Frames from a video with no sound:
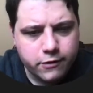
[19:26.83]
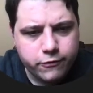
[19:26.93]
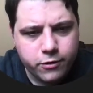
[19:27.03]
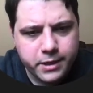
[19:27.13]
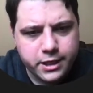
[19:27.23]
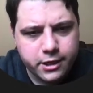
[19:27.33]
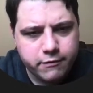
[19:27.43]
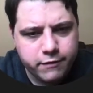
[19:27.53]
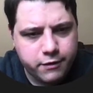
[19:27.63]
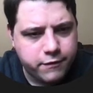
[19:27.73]
Format the
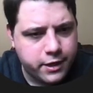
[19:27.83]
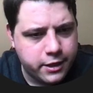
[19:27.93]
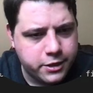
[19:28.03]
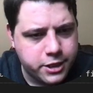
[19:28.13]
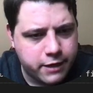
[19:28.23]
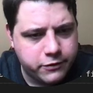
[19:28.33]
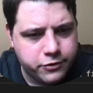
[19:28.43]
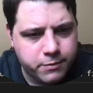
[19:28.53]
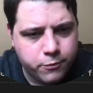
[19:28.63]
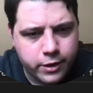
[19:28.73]
config file in
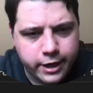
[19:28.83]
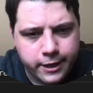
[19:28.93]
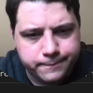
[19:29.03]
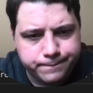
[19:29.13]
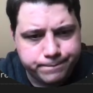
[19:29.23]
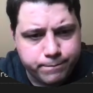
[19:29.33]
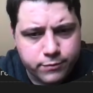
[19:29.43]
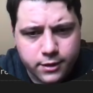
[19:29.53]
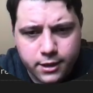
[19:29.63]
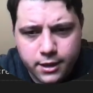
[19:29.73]
JavaScript. Why not?
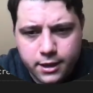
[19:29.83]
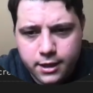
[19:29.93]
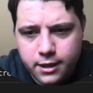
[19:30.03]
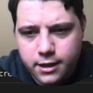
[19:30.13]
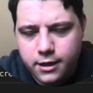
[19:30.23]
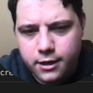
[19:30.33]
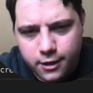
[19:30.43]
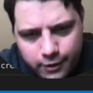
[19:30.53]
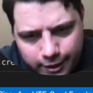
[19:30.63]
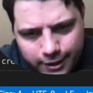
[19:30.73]

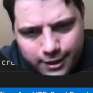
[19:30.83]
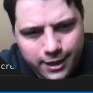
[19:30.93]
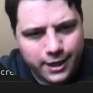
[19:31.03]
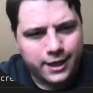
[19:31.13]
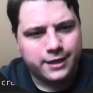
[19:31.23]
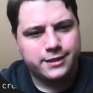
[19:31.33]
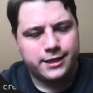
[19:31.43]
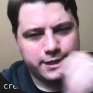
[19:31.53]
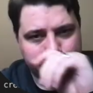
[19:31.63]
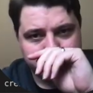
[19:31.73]
All right, and
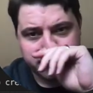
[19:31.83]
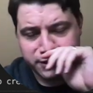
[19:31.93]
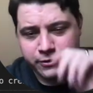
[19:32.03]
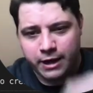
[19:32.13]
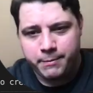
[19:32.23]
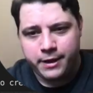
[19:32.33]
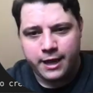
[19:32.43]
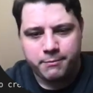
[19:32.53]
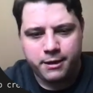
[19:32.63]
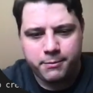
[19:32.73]
it's griping
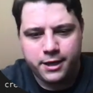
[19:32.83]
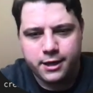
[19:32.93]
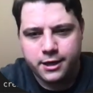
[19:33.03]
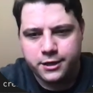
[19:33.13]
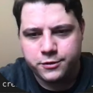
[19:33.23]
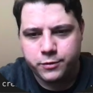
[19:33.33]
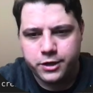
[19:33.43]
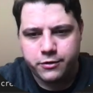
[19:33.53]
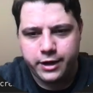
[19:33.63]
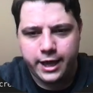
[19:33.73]
at me because we
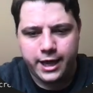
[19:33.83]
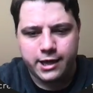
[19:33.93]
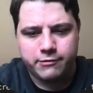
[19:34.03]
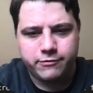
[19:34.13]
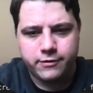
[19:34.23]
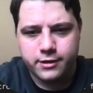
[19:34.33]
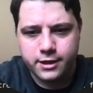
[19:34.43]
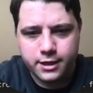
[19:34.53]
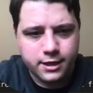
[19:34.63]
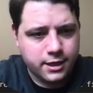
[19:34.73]
don't have
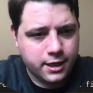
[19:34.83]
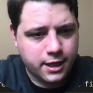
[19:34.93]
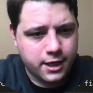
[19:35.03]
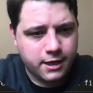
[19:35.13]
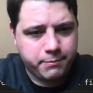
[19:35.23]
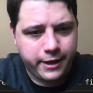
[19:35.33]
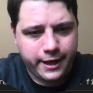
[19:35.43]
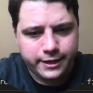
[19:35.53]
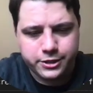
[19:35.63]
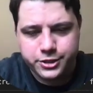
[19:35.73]

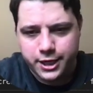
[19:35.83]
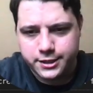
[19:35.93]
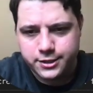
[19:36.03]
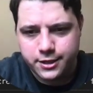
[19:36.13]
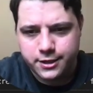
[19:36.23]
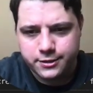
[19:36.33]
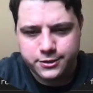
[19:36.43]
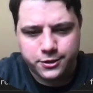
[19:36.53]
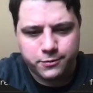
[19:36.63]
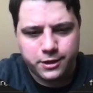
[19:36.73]
package JSON,
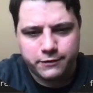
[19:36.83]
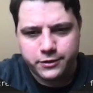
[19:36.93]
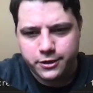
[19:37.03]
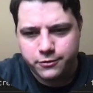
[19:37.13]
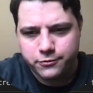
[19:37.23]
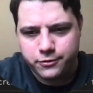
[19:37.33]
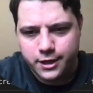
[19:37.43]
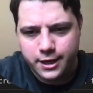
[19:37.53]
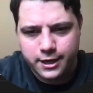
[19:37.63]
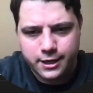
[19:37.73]
so we'll have to go through
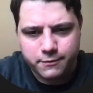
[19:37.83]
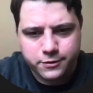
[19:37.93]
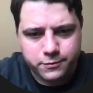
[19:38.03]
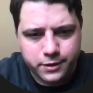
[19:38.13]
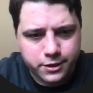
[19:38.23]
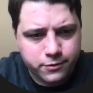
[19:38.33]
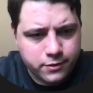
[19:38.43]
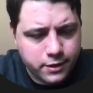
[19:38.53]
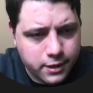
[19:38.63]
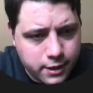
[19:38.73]
that again. Once we do,
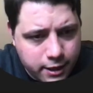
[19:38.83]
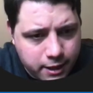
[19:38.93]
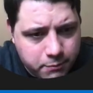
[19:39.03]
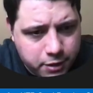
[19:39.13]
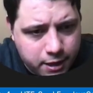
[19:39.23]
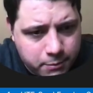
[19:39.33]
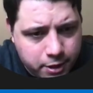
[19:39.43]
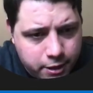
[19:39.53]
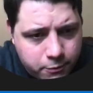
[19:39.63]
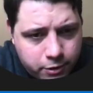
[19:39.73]
npm
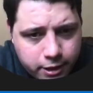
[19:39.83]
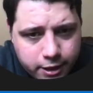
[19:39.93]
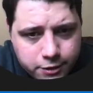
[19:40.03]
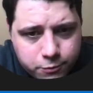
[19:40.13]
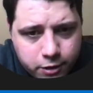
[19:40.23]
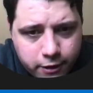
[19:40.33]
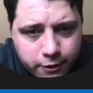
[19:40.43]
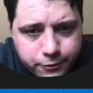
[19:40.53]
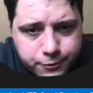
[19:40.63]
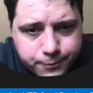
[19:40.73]
init will get us one of
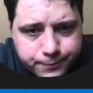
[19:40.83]
those.